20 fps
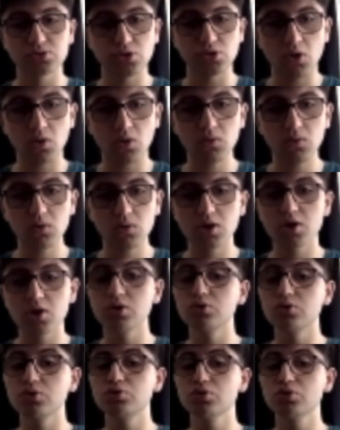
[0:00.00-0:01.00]
So
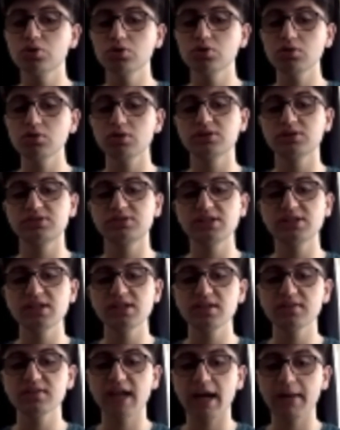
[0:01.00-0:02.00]
you
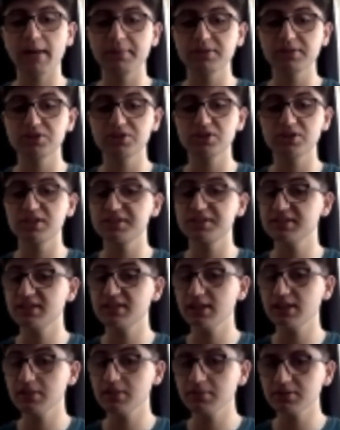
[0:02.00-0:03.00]
see the damage
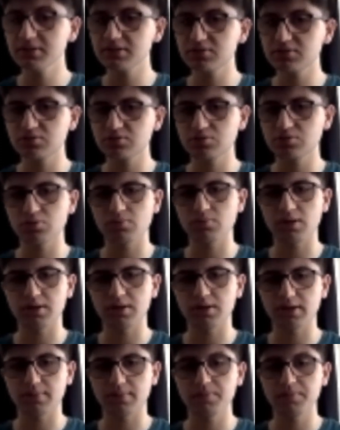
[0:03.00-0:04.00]
isn't limited to
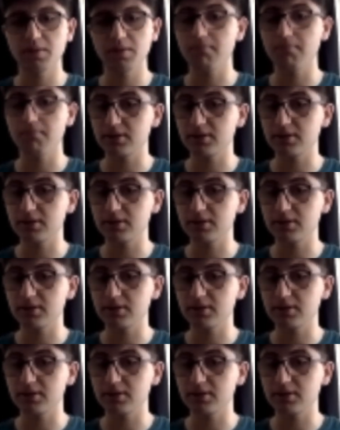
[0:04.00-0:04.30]
money.